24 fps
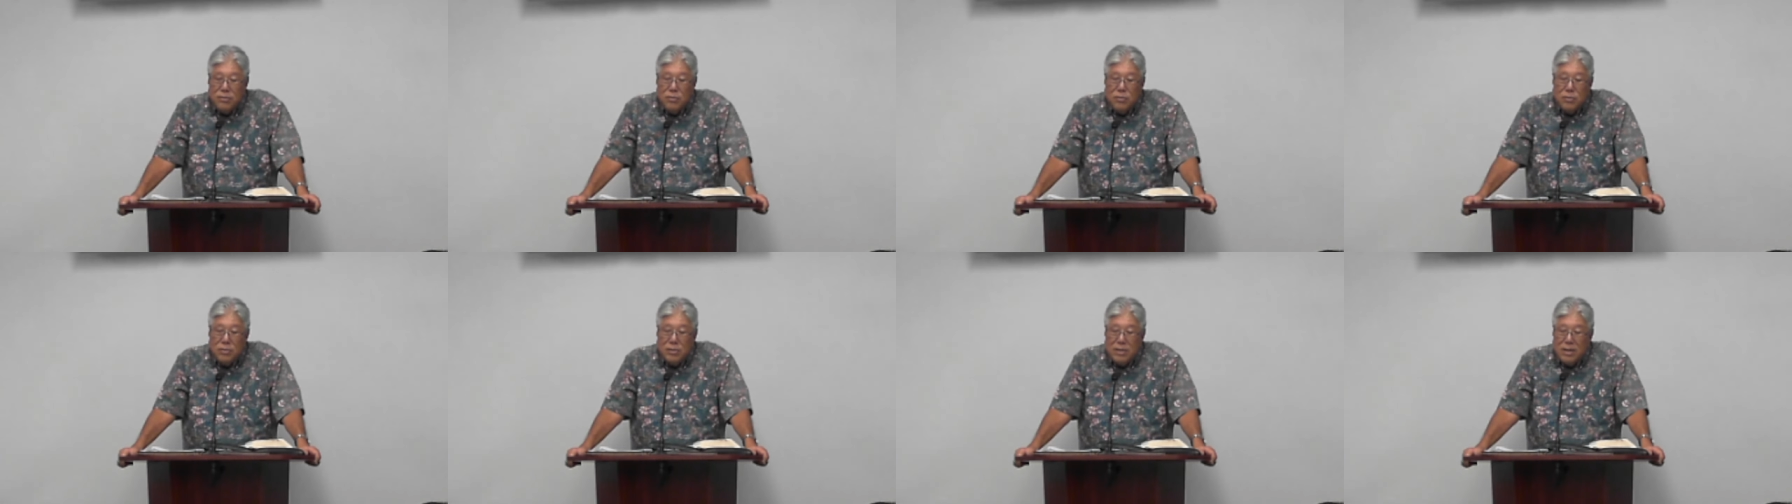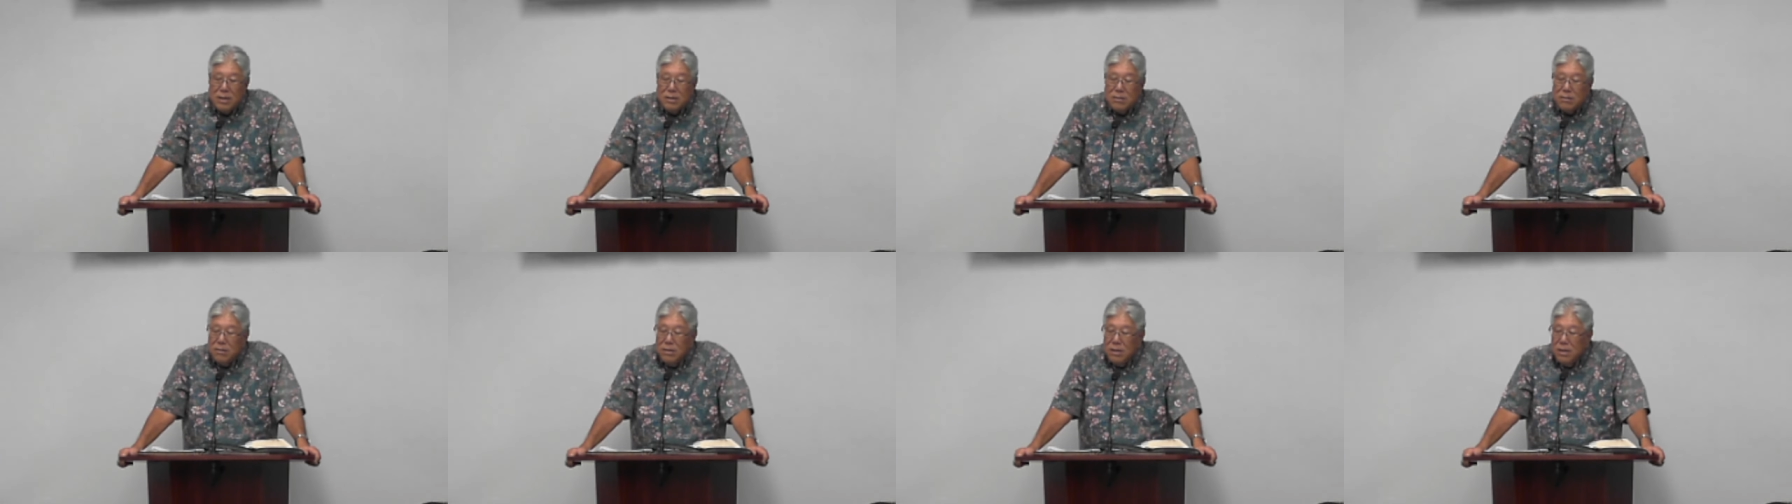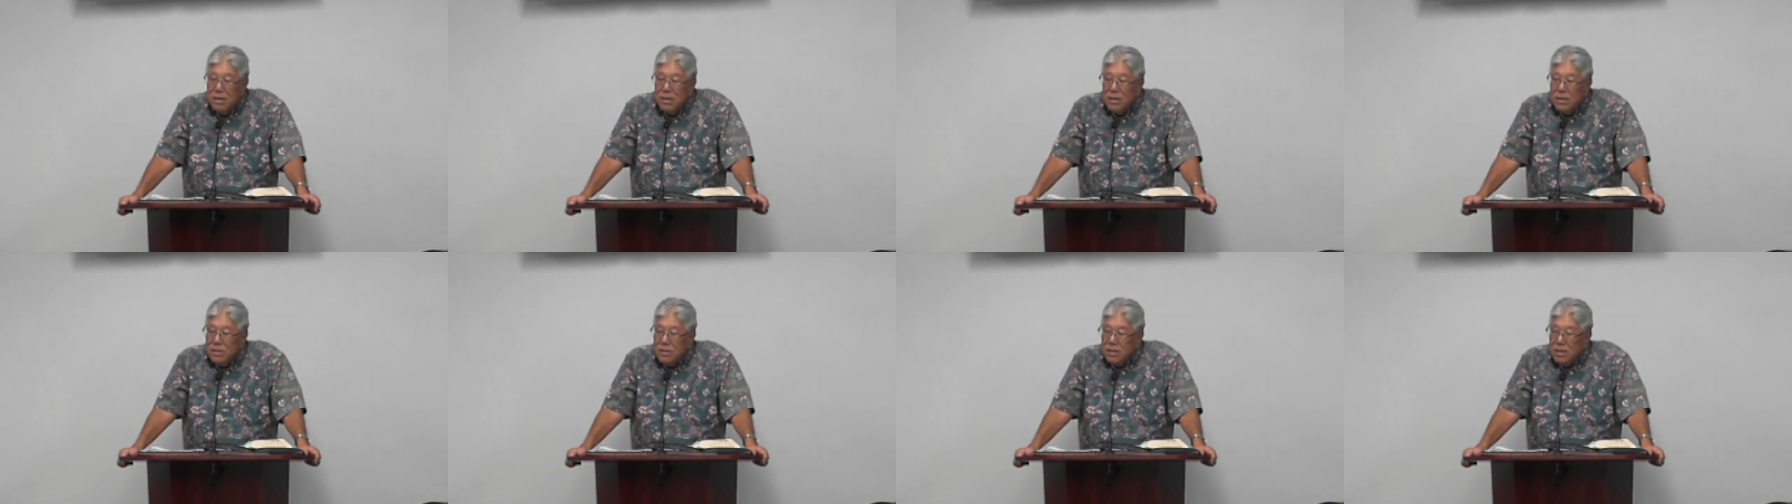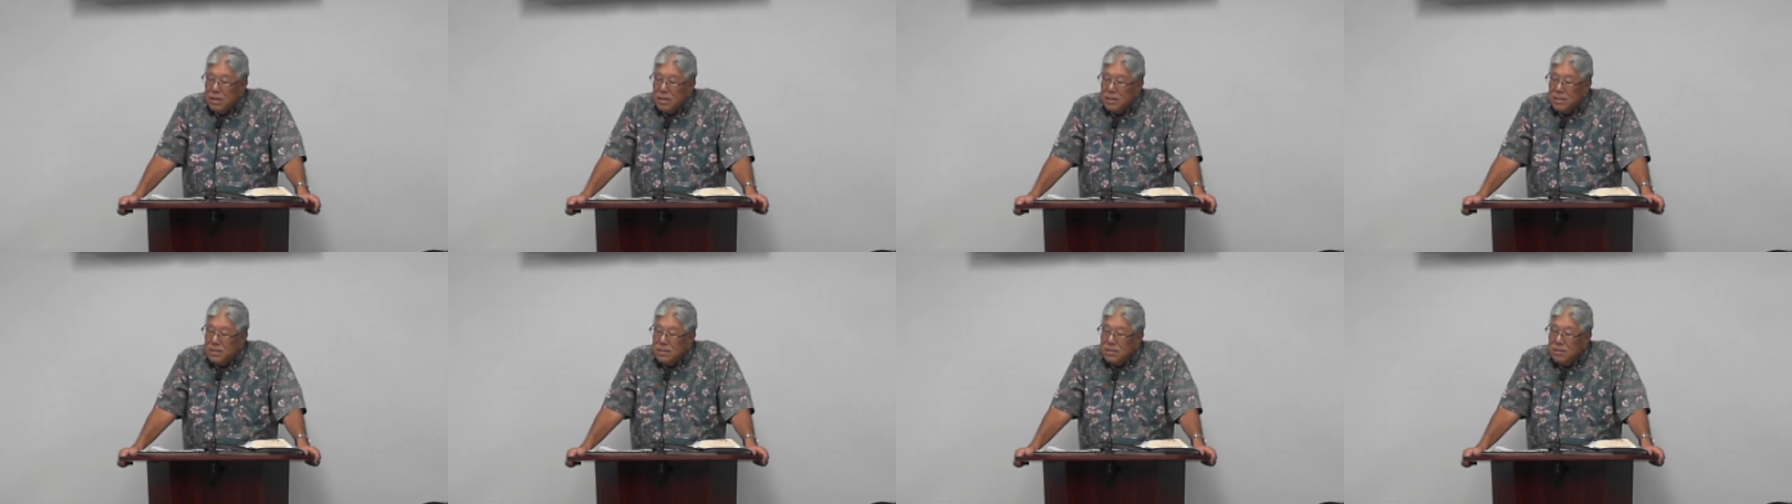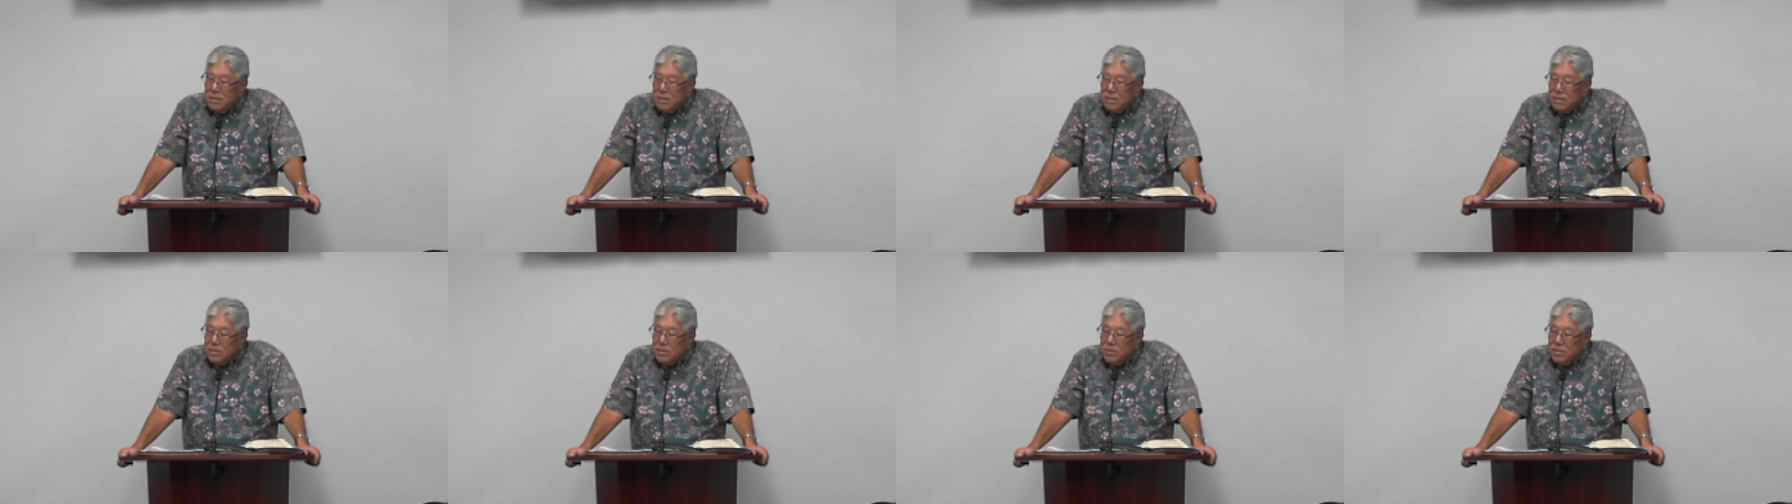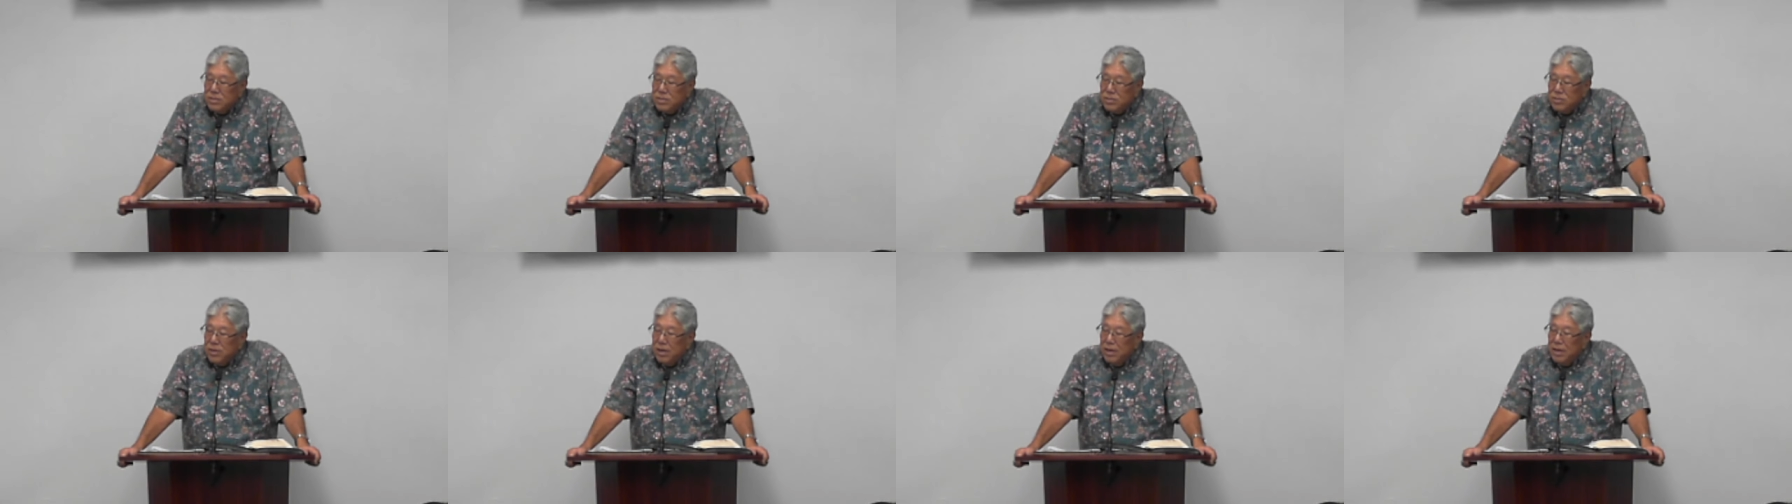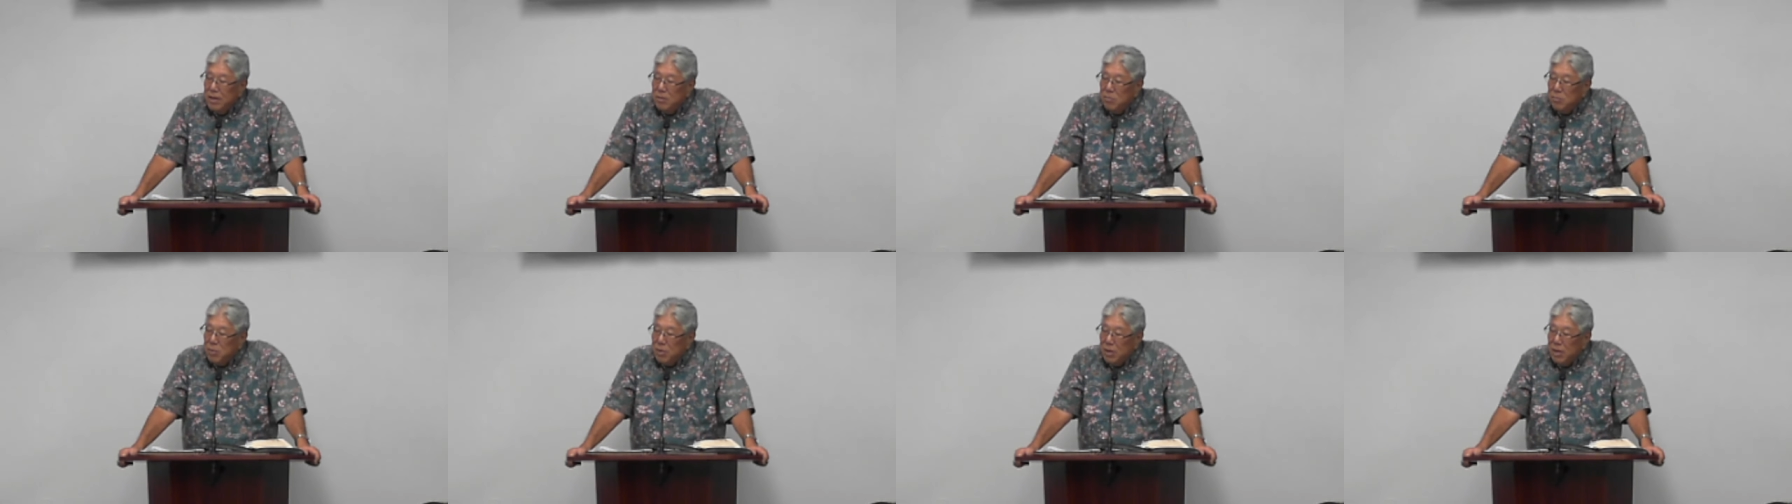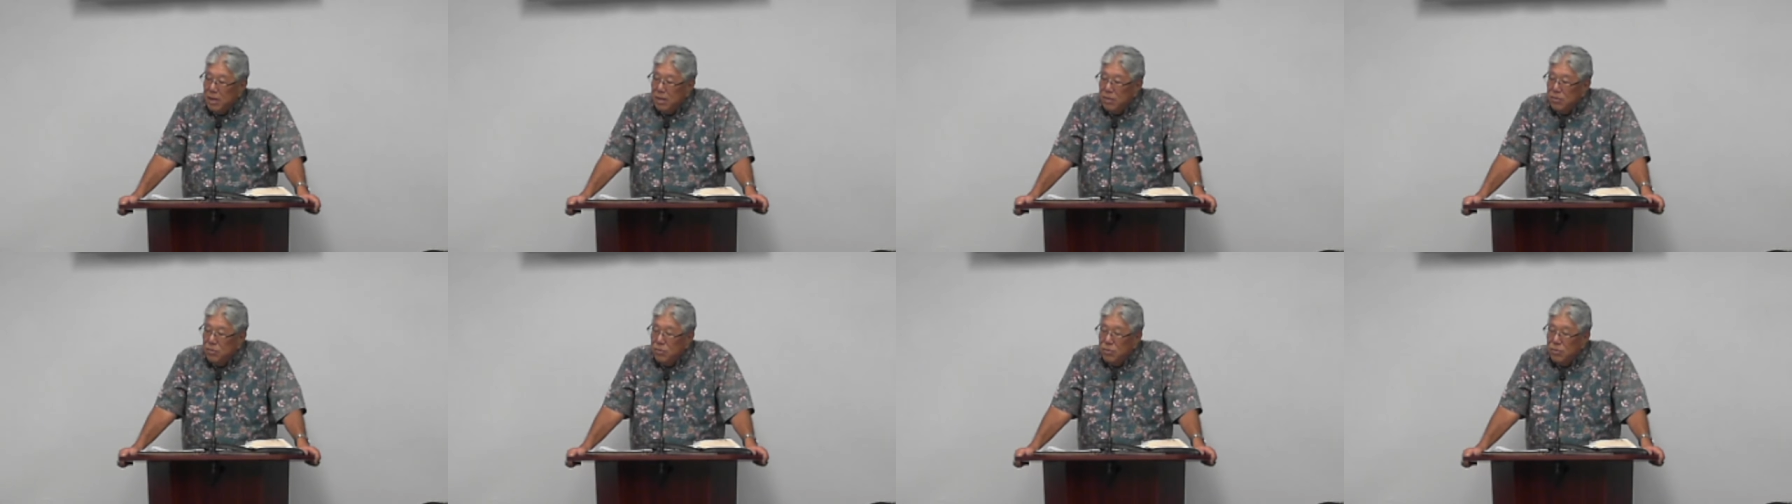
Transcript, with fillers: you know that uh, uh, shedding blood,